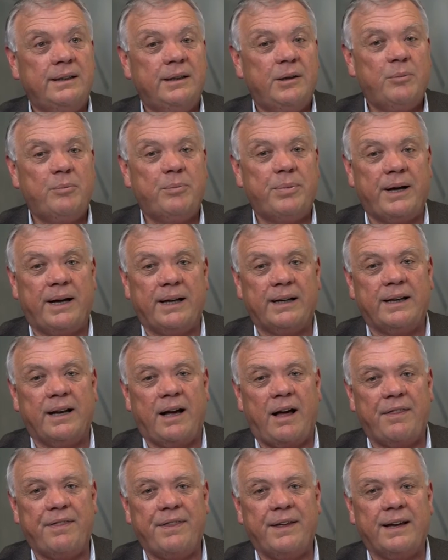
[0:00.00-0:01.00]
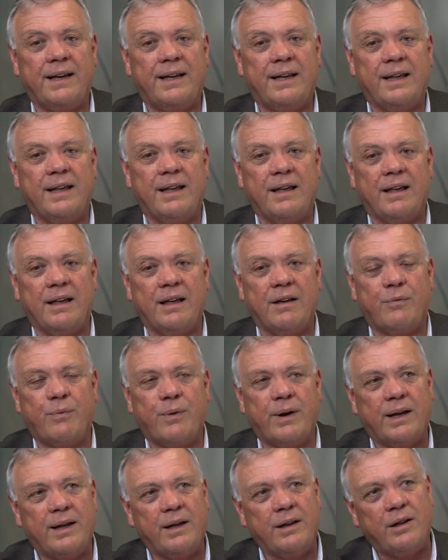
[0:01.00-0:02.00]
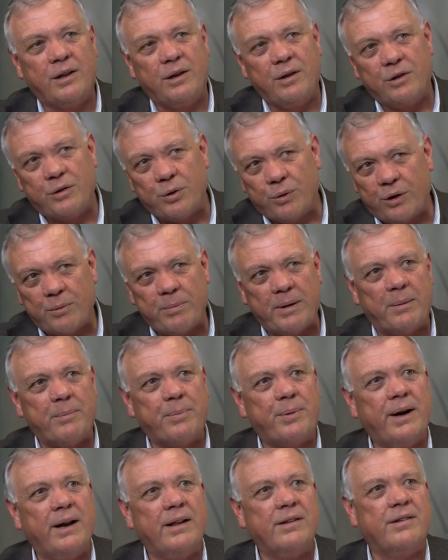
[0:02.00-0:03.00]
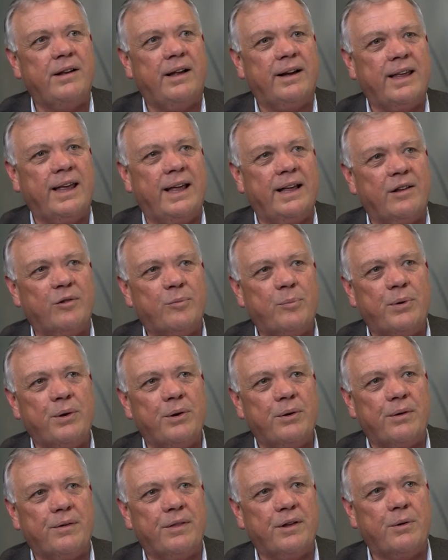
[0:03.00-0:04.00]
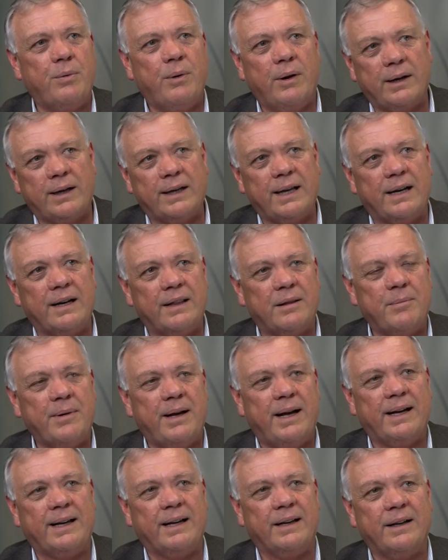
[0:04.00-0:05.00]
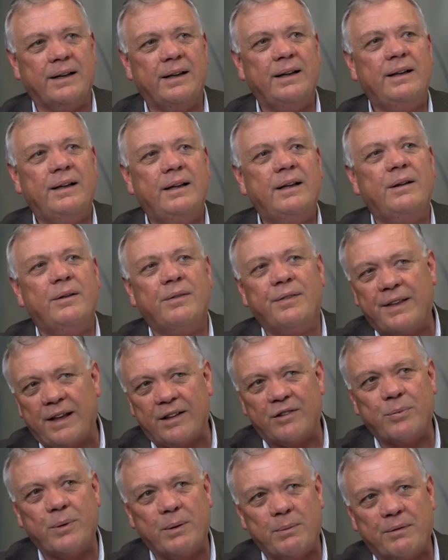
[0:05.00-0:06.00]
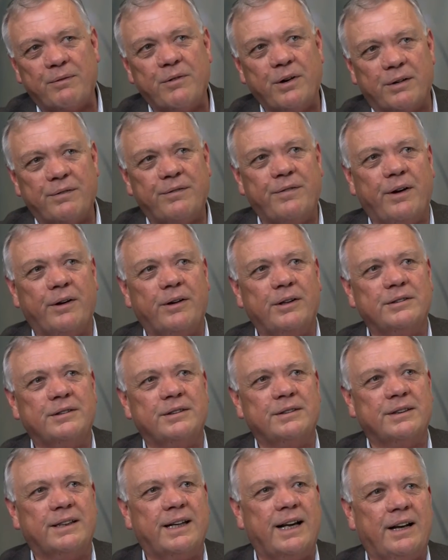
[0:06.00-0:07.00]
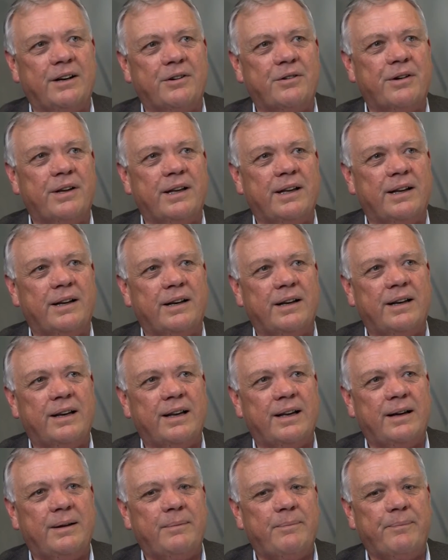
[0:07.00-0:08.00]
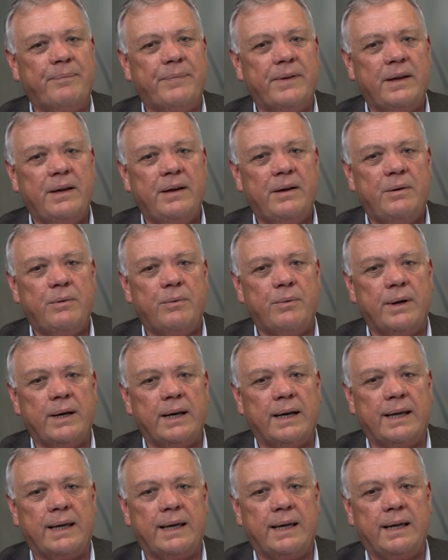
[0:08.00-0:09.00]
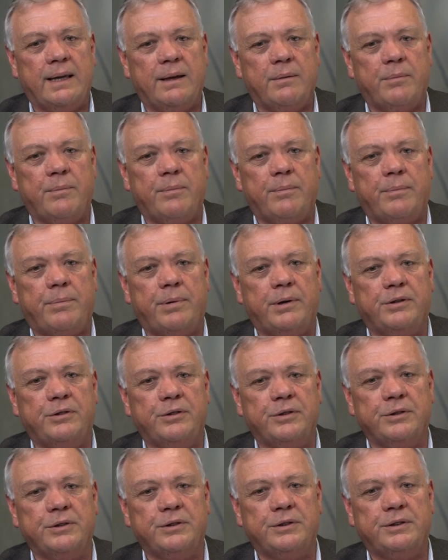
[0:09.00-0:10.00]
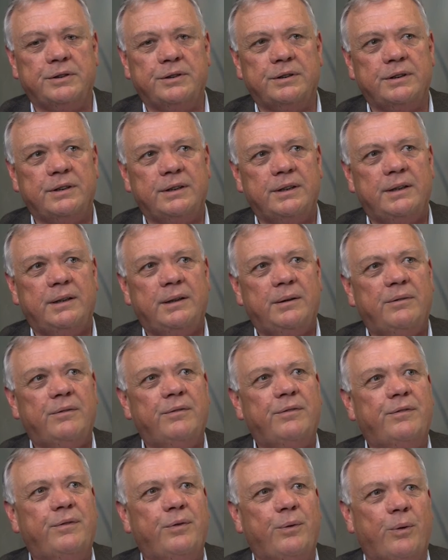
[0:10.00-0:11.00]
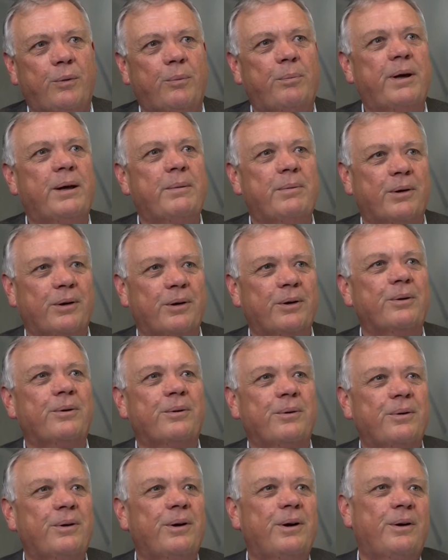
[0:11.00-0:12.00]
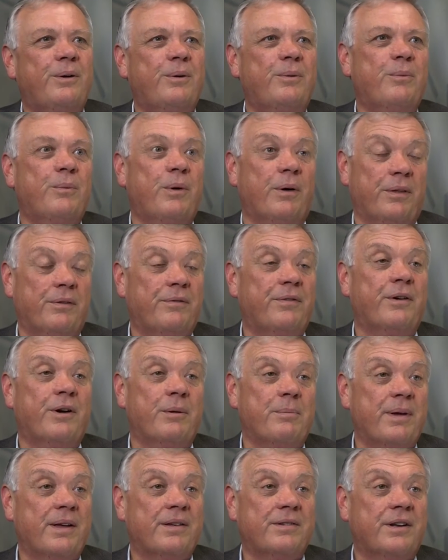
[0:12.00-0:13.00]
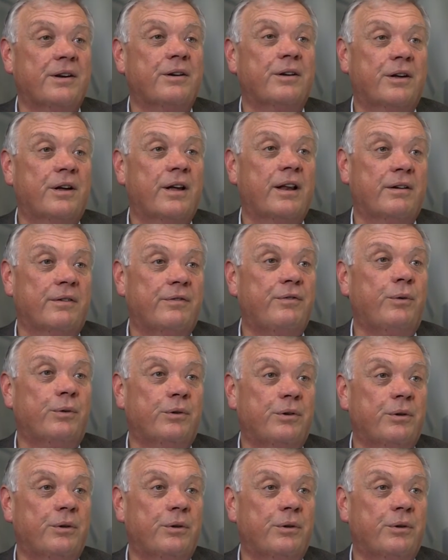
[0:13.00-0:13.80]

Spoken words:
Yeah. But I think if we talk about brands like AngusPure at the quality end of the market, that's where we've got to focus as a country and really produce for people who want the very best and can afford